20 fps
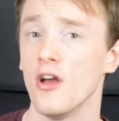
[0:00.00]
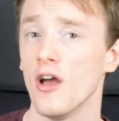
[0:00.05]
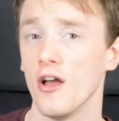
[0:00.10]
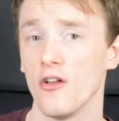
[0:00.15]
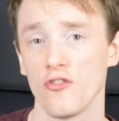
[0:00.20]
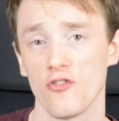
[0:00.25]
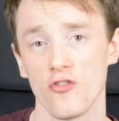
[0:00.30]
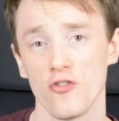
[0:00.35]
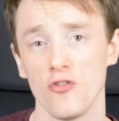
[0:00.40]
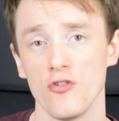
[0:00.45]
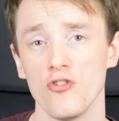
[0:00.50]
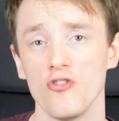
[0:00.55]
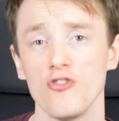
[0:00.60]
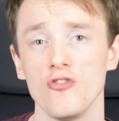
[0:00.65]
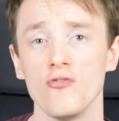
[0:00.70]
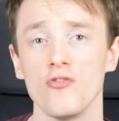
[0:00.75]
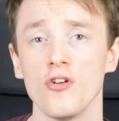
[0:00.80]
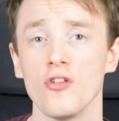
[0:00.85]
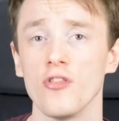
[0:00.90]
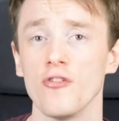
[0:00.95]
As soon as
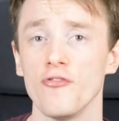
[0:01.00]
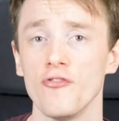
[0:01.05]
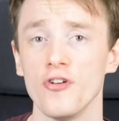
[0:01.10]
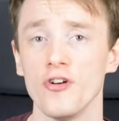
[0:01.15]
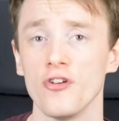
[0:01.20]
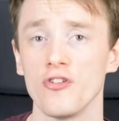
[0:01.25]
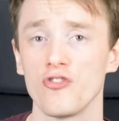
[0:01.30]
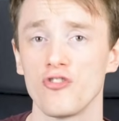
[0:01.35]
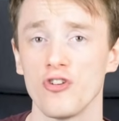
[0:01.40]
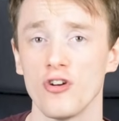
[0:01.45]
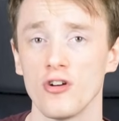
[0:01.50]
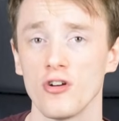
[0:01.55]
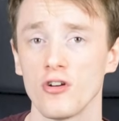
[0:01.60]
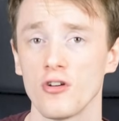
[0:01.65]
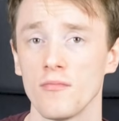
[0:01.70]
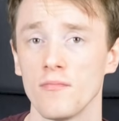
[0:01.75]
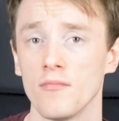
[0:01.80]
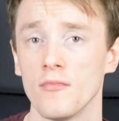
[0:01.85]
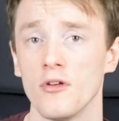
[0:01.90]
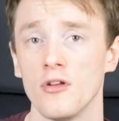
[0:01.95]
you've done the first
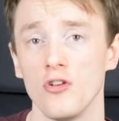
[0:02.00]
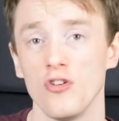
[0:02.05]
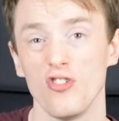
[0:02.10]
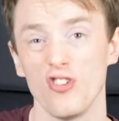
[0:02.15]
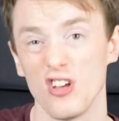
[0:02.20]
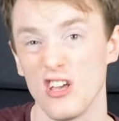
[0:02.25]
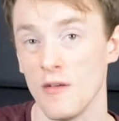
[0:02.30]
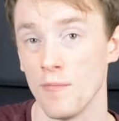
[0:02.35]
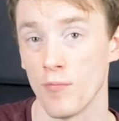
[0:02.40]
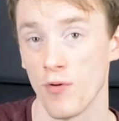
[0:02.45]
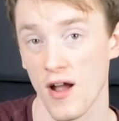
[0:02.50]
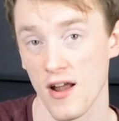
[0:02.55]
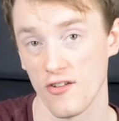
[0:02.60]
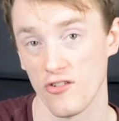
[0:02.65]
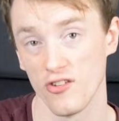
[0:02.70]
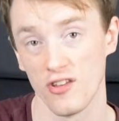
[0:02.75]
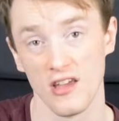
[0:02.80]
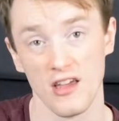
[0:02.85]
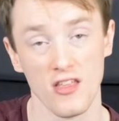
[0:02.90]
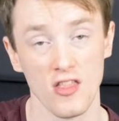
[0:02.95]
chunk, you should keep
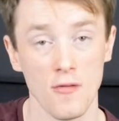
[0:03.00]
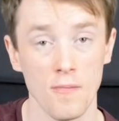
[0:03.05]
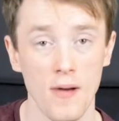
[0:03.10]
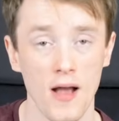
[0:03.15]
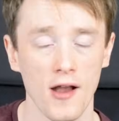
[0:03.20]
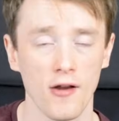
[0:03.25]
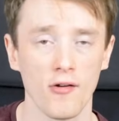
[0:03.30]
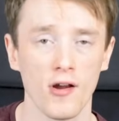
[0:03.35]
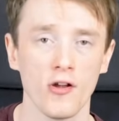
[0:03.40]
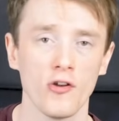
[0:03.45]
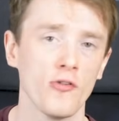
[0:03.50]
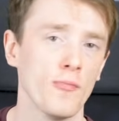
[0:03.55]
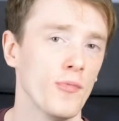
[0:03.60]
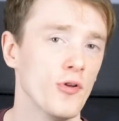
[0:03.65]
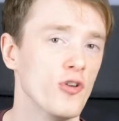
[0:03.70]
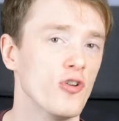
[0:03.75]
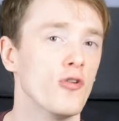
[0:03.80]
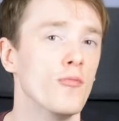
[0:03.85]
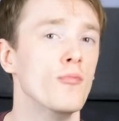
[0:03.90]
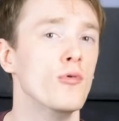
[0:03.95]
practicing it in the background, but
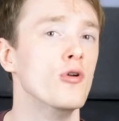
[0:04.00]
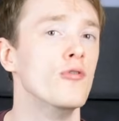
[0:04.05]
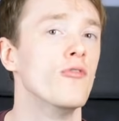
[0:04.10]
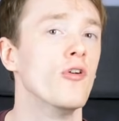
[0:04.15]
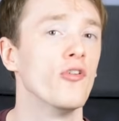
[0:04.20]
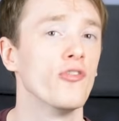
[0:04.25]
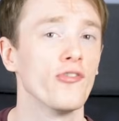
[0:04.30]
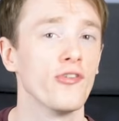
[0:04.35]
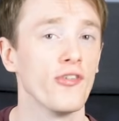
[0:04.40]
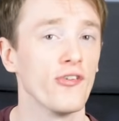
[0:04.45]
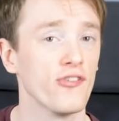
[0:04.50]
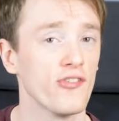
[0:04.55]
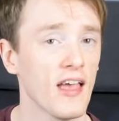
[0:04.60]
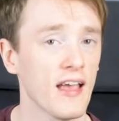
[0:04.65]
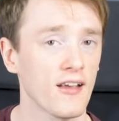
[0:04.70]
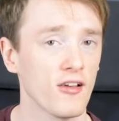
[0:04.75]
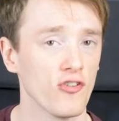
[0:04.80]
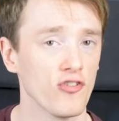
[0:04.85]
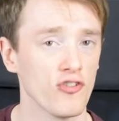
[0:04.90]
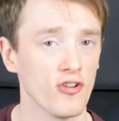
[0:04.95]
you can move on to the
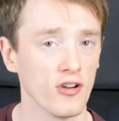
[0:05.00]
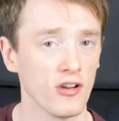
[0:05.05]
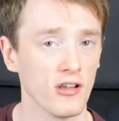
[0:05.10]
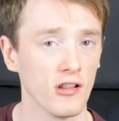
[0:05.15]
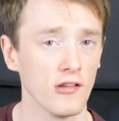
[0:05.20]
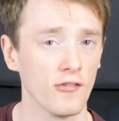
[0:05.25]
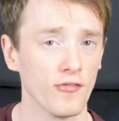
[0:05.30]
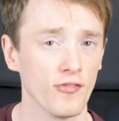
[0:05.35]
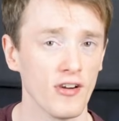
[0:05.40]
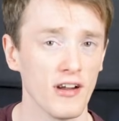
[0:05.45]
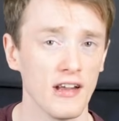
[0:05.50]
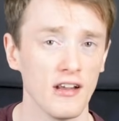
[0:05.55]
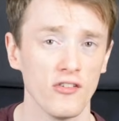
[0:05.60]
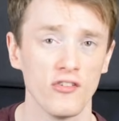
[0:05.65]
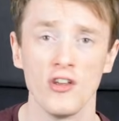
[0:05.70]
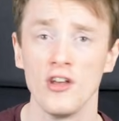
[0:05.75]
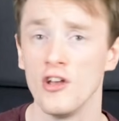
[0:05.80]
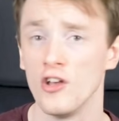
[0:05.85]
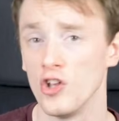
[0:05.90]
second chunk in the phrase.